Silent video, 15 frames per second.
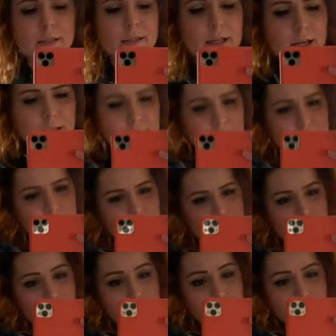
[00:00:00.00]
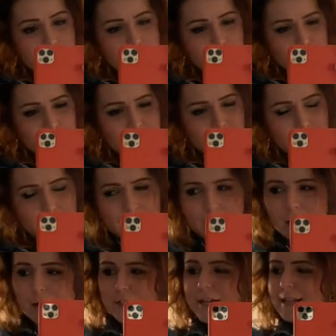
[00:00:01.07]
10 to 8, so I'm gonna get the
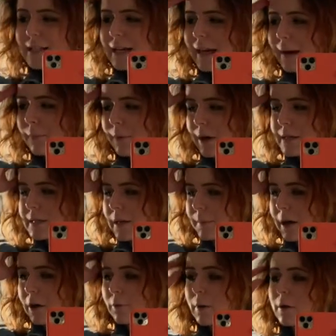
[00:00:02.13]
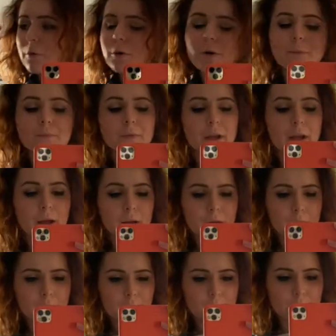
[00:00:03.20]
NHS clap whilst I'm out on my walk,
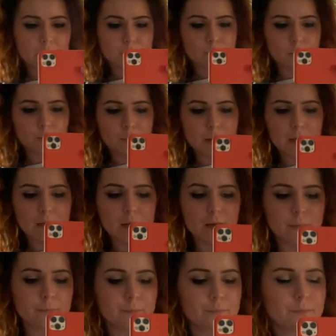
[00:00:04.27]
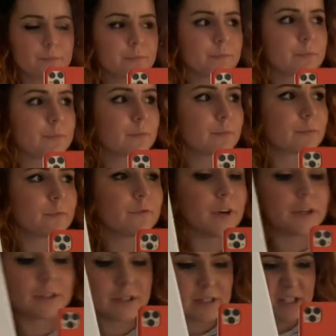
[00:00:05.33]
which will be
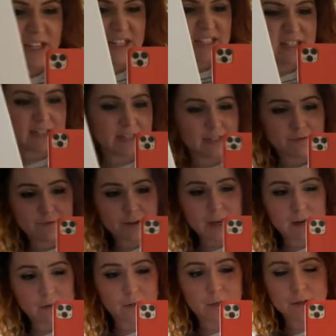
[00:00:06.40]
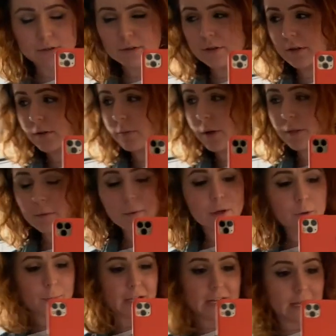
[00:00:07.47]
fun because I get to see a different area to the one that we
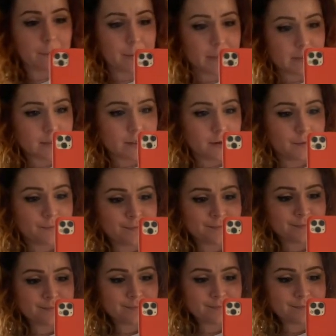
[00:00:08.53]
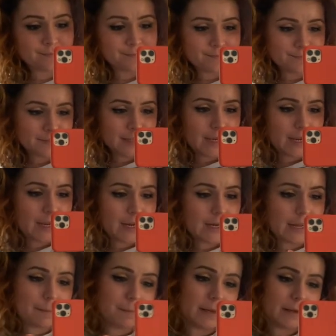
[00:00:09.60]
normally clap in. So yay
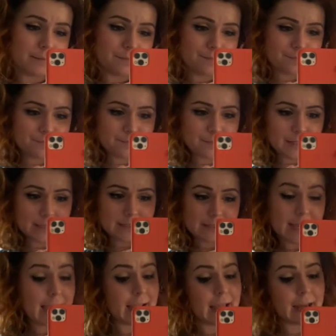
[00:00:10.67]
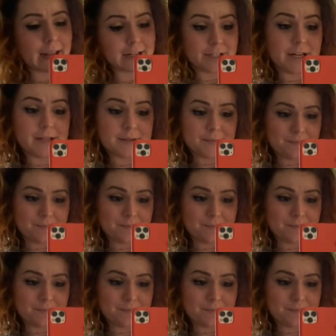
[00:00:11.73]
clapping, and yay NHS.